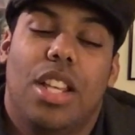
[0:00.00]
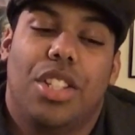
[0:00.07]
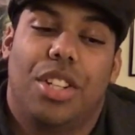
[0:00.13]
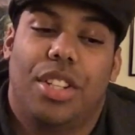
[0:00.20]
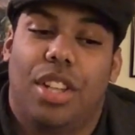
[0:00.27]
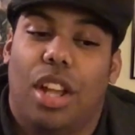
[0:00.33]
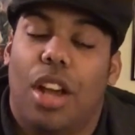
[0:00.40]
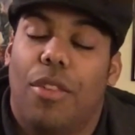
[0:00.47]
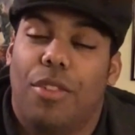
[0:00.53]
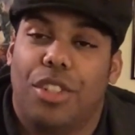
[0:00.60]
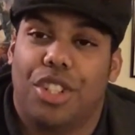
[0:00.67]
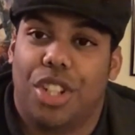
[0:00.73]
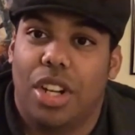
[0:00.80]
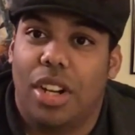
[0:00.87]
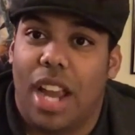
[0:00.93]
she took off her
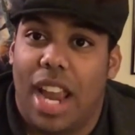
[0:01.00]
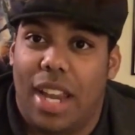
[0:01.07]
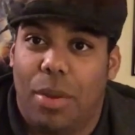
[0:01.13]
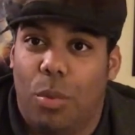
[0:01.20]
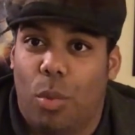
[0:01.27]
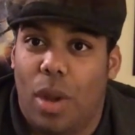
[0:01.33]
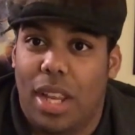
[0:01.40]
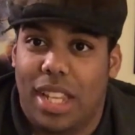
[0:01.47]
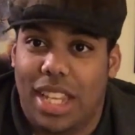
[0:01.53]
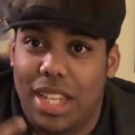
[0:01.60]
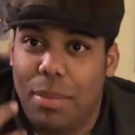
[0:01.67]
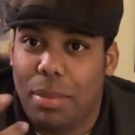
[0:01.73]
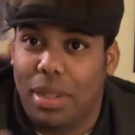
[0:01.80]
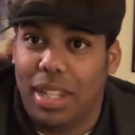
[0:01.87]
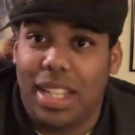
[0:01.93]
shirt and what he
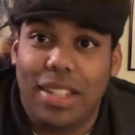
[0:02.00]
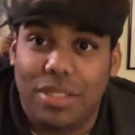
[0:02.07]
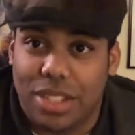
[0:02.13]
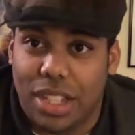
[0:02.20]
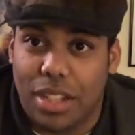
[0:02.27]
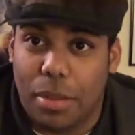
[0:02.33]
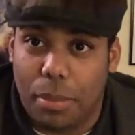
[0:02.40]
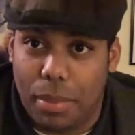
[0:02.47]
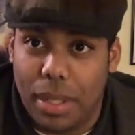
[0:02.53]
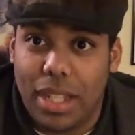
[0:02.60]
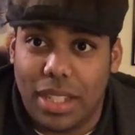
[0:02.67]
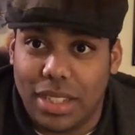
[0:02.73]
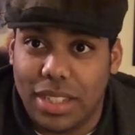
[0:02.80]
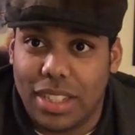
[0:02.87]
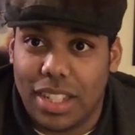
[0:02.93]
believes in, the
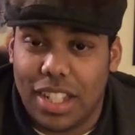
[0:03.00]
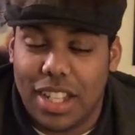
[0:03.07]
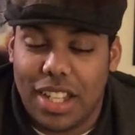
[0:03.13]
beast,